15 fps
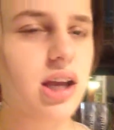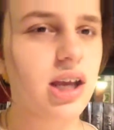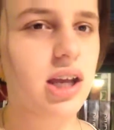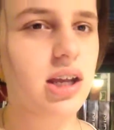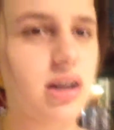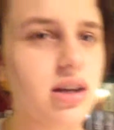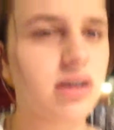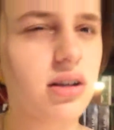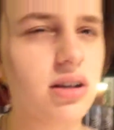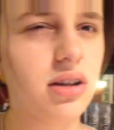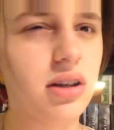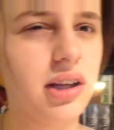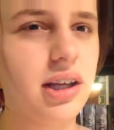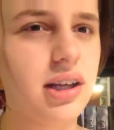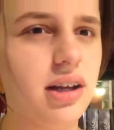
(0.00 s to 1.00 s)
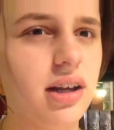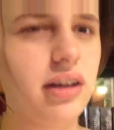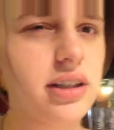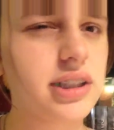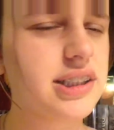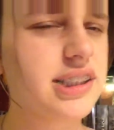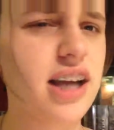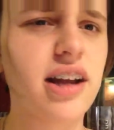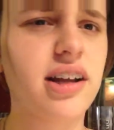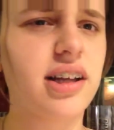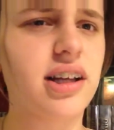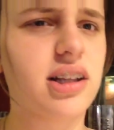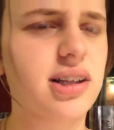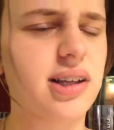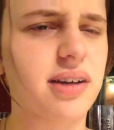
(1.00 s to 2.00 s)
And Lena is kind of
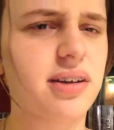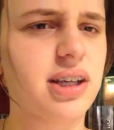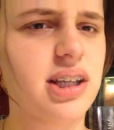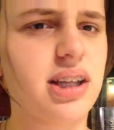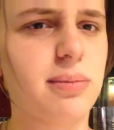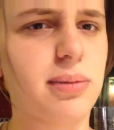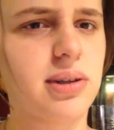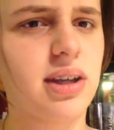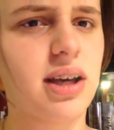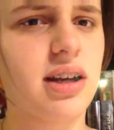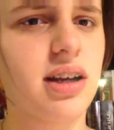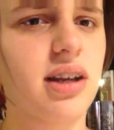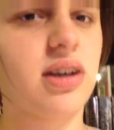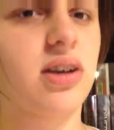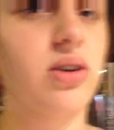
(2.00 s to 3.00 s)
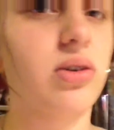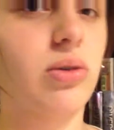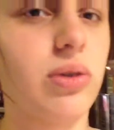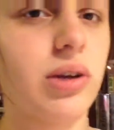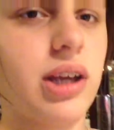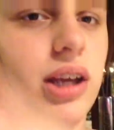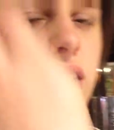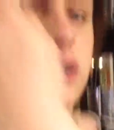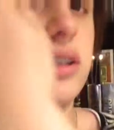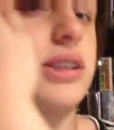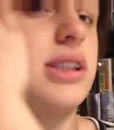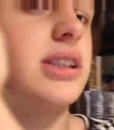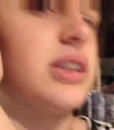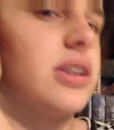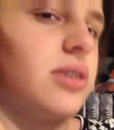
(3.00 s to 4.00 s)
like Clary. They both kind of get annoying as
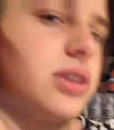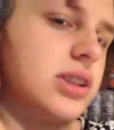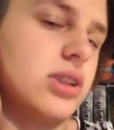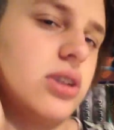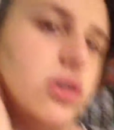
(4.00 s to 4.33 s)
the series